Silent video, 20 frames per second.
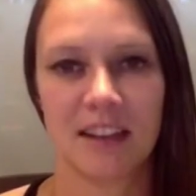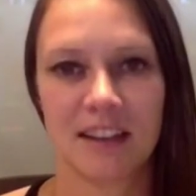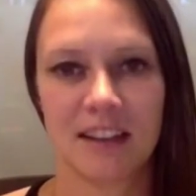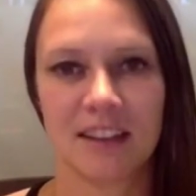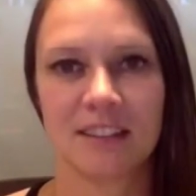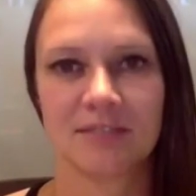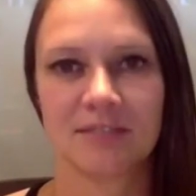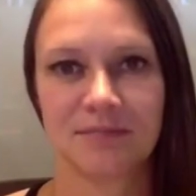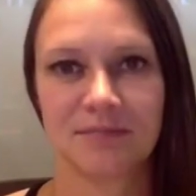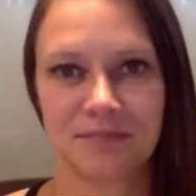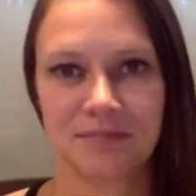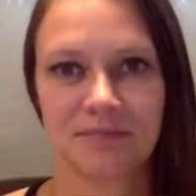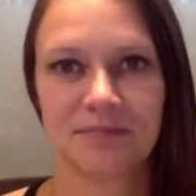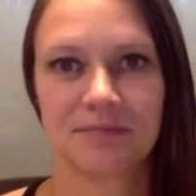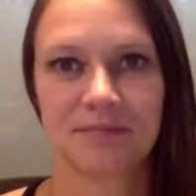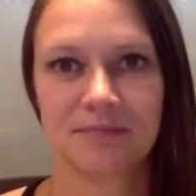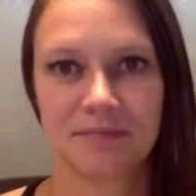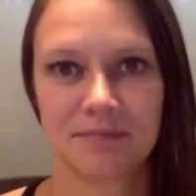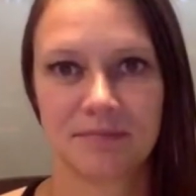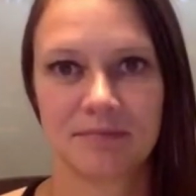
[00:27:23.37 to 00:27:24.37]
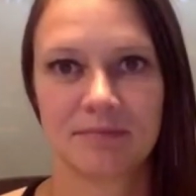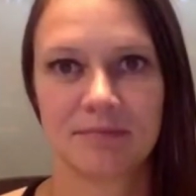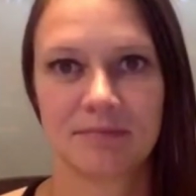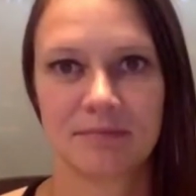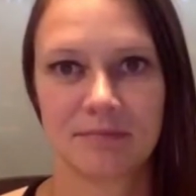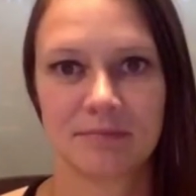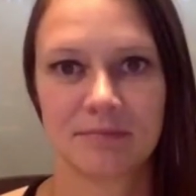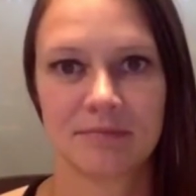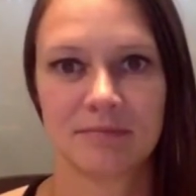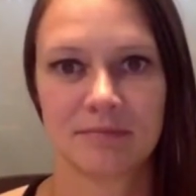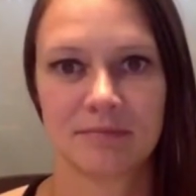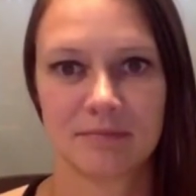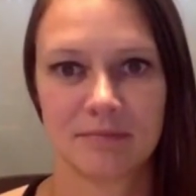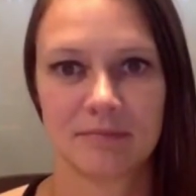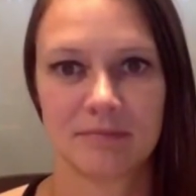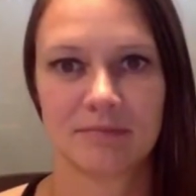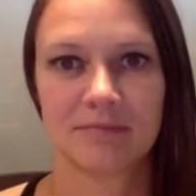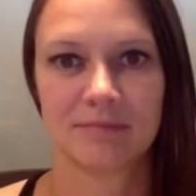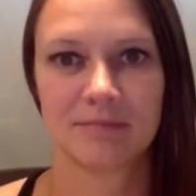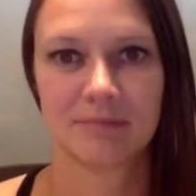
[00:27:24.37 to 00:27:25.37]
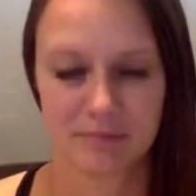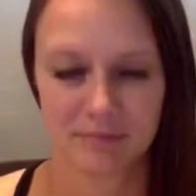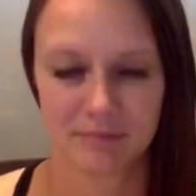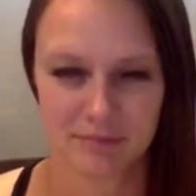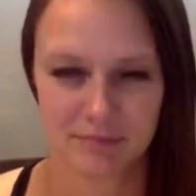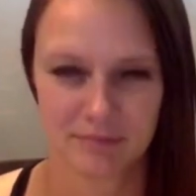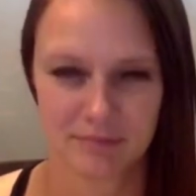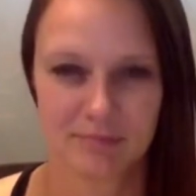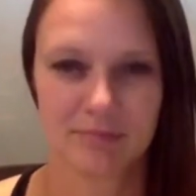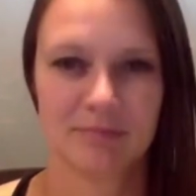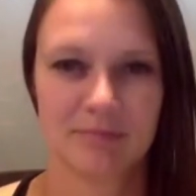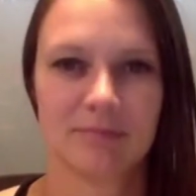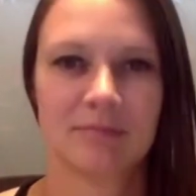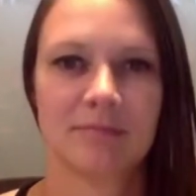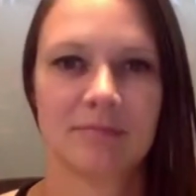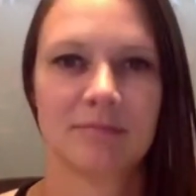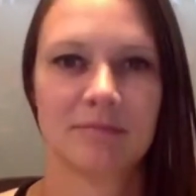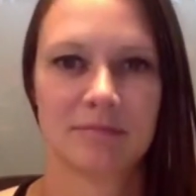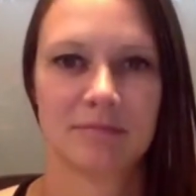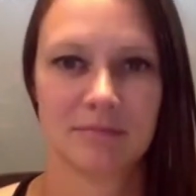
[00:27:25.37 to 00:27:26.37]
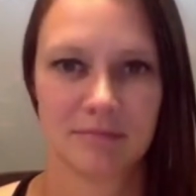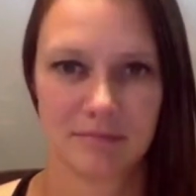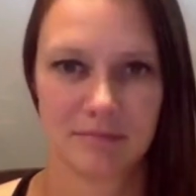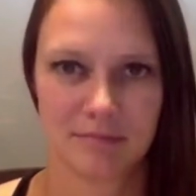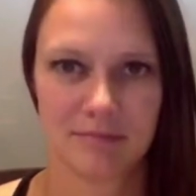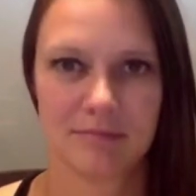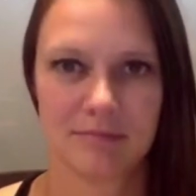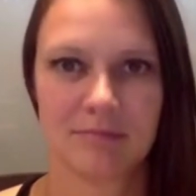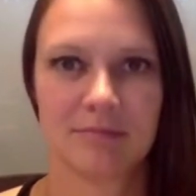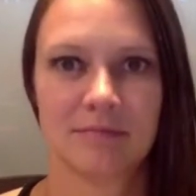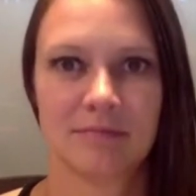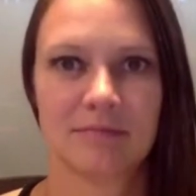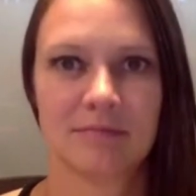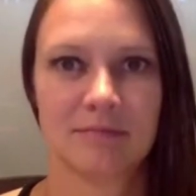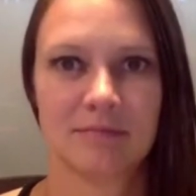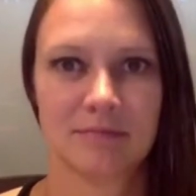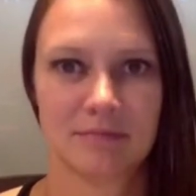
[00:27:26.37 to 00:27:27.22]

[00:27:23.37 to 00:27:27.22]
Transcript: The person shown says nothing.